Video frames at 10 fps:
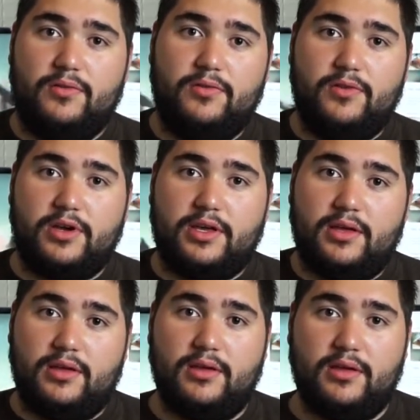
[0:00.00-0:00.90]
look
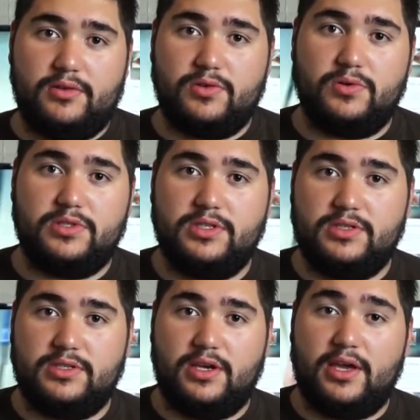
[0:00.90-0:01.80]
towards
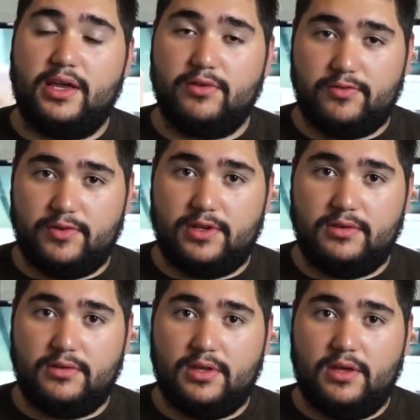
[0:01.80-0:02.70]
his anal fin.
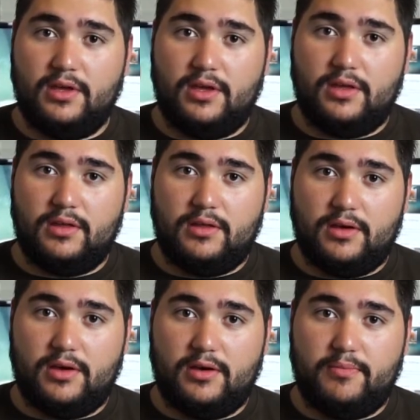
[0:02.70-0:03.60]

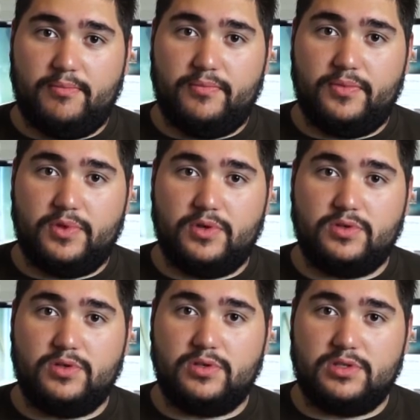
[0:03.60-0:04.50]

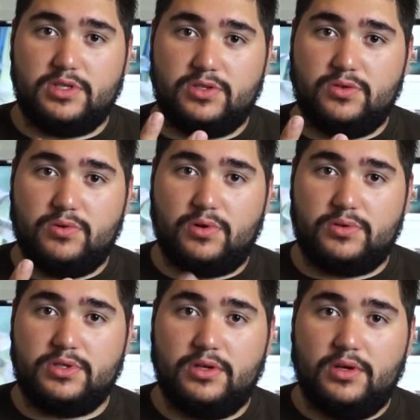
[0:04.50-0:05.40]
You're going to see two
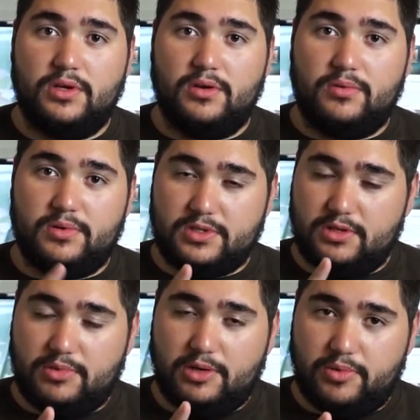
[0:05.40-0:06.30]
holes. One's going
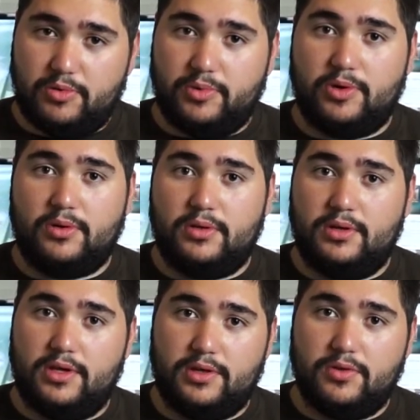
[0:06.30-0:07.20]
to be a poop hole,
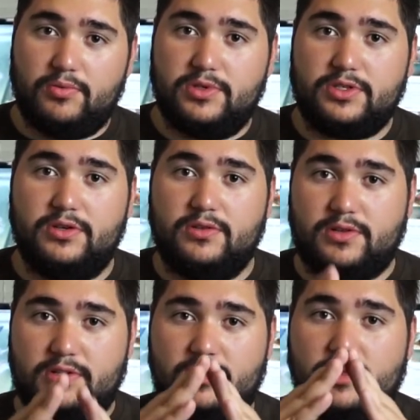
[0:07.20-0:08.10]
and the other one's going to look